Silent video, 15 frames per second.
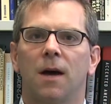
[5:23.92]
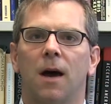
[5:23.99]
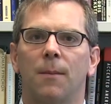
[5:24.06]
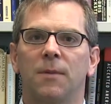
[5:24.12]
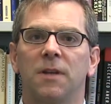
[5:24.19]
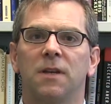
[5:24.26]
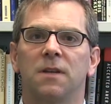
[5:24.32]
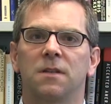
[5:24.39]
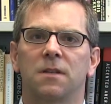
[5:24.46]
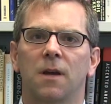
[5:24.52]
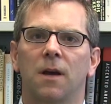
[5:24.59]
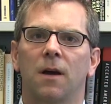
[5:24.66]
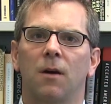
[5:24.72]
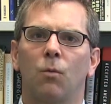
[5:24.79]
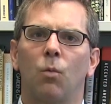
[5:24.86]
Um, it
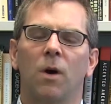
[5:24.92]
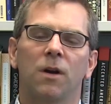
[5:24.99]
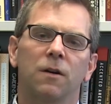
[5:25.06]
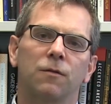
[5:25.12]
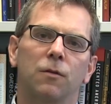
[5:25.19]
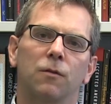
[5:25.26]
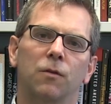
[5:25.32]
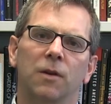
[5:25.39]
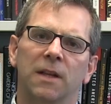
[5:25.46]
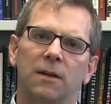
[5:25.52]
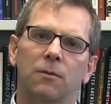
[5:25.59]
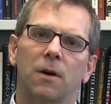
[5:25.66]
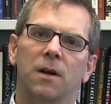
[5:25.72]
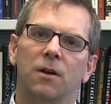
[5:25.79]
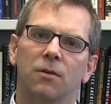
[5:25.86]
is uh, wonderful for
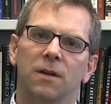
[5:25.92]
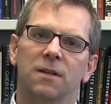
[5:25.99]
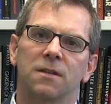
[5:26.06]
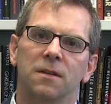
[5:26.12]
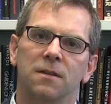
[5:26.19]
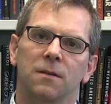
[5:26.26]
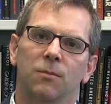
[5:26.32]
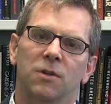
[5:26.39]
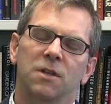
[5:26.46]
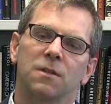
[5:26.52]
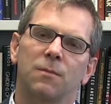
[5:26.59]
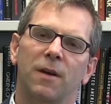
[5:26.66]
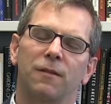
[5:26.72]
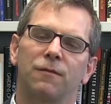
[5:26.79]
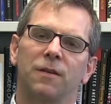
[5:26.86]
literary criticism, which
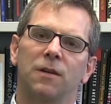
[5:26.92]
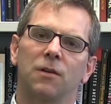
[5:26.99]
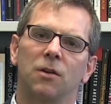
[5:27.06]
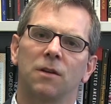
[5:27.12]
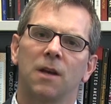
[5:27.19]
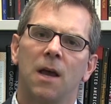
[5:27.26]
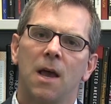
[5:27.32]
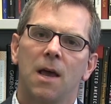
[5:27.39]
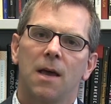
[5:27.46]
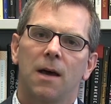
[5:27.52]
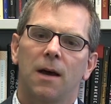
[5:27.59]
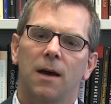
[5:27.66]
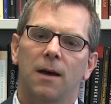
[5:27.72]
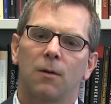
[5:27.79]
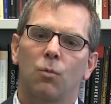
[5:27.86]
is my field,
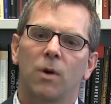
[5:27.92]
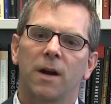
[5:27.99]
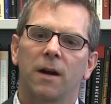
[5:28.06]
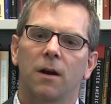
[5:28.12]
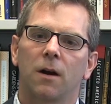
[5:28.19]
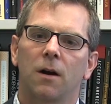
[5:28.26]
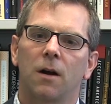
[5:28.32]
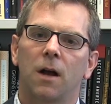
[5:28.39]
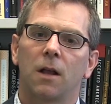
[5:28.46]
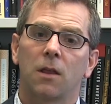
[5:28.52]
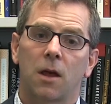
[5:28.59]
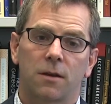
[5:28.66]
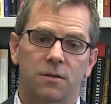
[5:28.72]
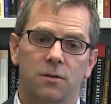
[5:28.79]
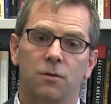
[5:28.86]
uh, where a
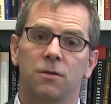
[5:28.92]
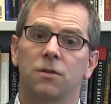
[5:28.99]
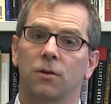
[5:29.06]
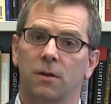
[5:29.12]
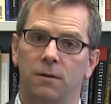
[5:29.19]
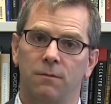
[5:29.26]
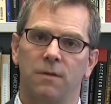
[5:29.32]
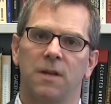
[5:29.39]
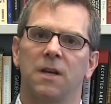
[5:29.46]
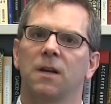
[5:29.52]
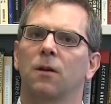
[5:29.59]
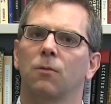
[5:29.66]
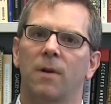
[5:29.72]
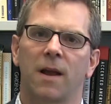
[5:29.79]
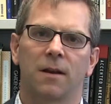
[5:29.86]
lot students are
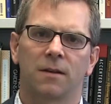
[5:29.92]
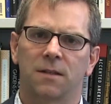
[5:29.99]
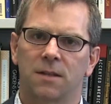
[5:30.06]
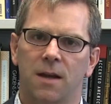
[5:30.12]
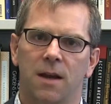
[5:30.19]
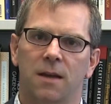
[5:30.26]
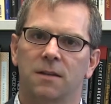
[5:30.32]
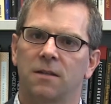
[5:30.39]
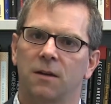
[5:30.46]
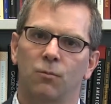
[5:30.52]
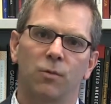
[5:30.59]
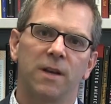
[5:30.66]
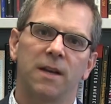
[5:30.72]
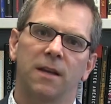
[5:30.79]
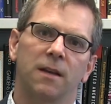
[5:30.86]
convening around a text
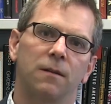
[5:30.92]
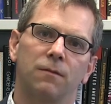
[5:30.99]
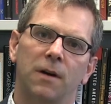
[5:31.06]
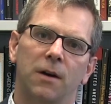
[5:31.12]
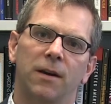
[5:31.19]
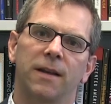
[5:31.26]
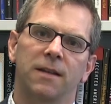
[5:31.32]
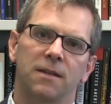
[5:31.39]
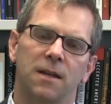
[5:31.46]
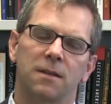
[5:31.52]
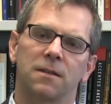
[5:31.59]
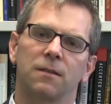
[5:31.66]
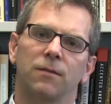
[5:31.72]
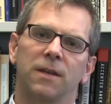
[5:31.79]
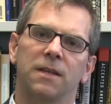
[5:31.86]
and reading it very
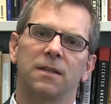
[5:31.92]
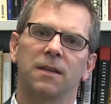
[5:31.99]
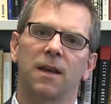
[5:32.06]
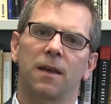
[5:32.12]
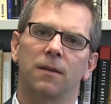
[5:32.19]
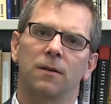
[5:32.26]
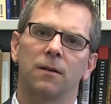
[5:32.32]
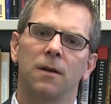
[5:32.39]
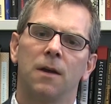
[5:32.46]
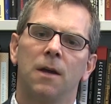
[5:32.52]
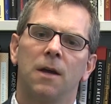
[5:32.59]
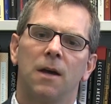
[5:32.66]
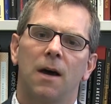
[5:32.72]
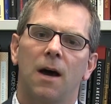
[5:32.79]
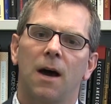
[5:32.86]
intensively together.
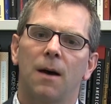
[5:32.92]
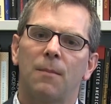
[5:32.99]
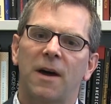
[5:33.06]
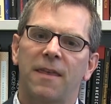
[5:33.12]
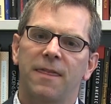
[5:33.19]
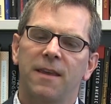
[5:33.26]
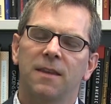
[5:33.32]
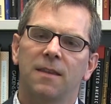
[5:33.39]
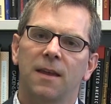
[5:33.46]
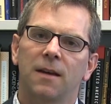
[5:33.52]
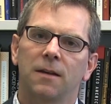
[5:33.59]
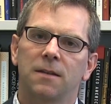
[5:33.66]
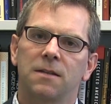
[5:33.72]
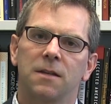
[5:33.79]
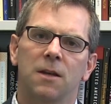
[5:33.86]
Um, I think that
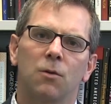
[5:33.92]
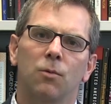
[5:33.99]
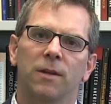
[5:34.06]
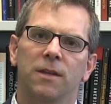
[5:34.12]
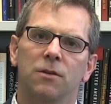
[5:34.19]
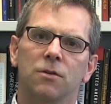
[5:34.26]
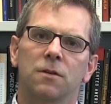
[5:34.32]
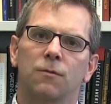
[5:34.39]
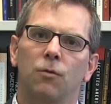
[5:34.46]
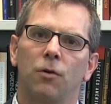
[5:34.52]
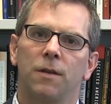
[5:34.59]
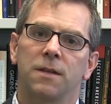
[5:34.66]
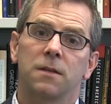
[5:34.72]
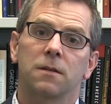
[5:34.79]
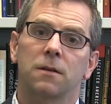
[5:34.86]
it's equally
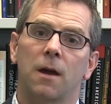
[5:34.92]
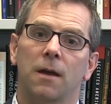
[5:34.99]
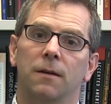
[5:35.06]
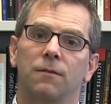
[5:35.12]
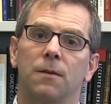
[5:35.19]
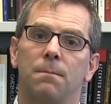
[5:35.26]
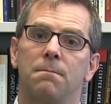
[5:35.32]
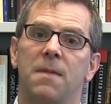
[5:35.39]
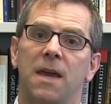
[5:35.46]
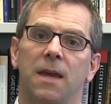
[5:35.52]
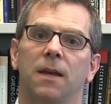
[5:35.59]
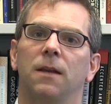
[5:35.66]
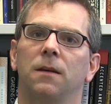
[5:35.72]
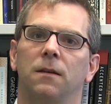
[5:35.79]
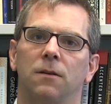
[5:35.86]
useful, and this is kind of the
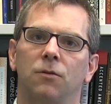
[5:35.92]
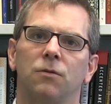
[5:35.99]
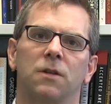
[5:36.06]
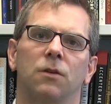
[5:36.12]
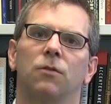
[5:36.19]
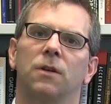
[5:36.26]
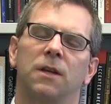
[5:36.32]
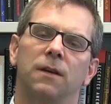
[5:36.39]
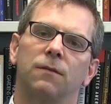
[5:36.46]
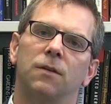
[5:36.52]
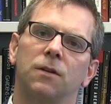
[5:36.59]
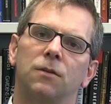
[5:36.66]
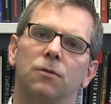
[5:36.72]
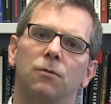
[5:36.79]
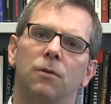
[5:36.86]
main utility of
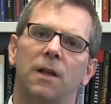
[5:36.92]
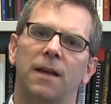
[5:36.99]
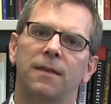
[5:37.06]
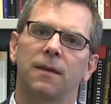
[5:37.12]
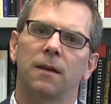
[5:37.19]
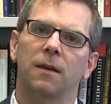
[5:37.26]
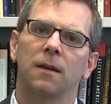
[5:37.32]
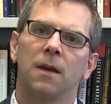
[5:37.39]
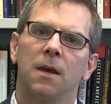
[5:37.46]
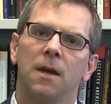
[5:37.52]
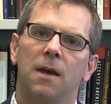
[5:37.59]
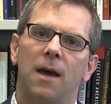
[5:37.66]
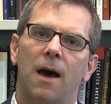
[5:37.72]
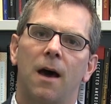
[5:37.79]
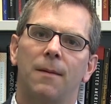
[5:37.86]
the tool, I think,
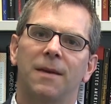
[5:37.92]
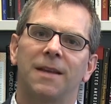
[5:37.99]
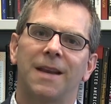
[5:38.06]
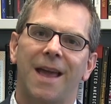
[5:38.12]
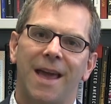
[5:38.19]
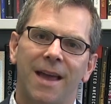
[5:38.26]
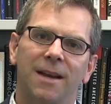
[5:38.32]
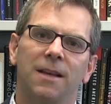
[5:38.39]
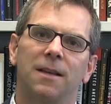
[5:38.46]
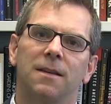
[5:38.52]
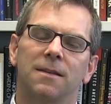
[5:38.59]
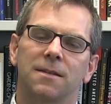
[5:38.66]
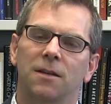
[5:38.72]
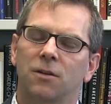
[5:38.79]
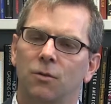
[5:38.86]
uh, in
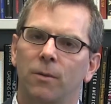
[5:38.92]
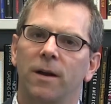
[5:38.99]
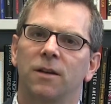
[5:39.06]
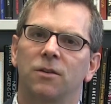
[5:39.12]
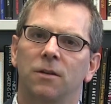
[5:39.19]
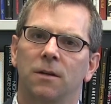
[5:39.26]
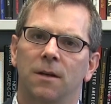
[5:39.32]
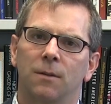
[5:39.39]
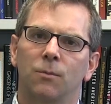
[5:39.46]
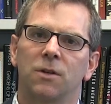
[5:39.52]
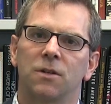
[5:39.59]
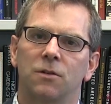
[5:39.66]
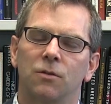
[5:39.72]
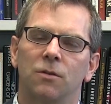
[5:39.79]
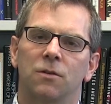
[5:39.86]
any situation in
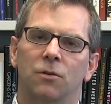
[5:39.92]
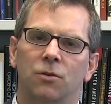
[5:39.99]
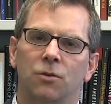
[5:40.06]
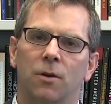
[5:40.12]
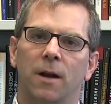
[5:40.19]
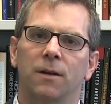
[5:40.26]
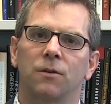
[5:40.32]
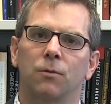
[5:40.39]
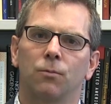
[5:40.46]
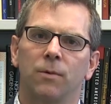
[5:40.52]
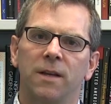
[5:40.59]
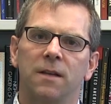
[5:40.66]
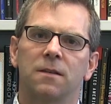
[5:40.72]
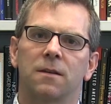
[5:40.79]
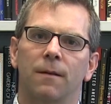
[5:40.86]
which students are trying to
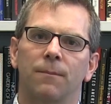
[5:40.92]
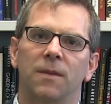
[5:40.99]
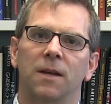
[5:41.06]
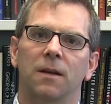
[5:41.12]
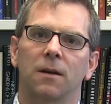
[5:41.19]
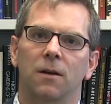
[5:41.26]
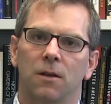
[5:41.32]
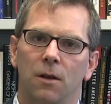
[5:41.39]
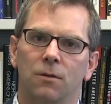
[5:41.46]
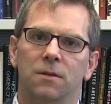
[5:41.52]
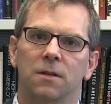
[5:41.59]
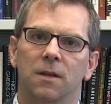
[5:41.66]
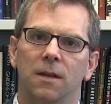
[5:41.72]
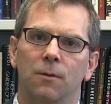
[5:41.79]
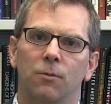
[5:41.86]
read something
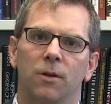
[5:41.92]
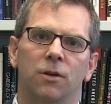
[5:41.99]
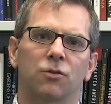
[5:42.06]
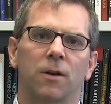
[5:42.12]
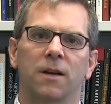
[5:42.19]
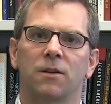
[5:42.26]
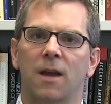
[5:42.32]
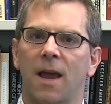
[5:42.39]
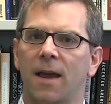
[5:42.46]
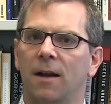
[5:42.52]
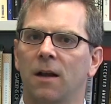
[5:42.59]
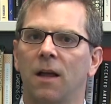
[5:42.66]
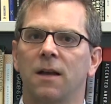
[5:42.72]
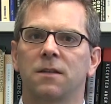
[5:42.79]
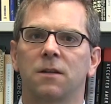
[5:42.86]
closely, where they're trying to
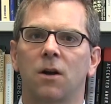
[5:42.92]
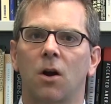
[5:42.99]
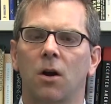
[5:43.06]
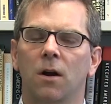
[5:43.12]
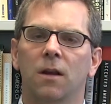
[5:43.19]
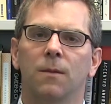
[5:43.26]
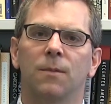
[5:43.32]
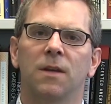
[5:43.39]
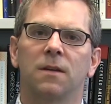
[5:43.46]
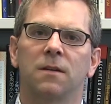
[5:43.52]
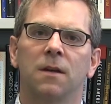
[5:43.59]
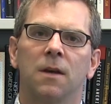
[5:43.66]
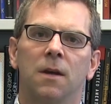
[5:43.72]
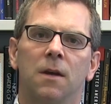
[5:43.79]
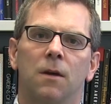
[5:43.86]
analyze an argument,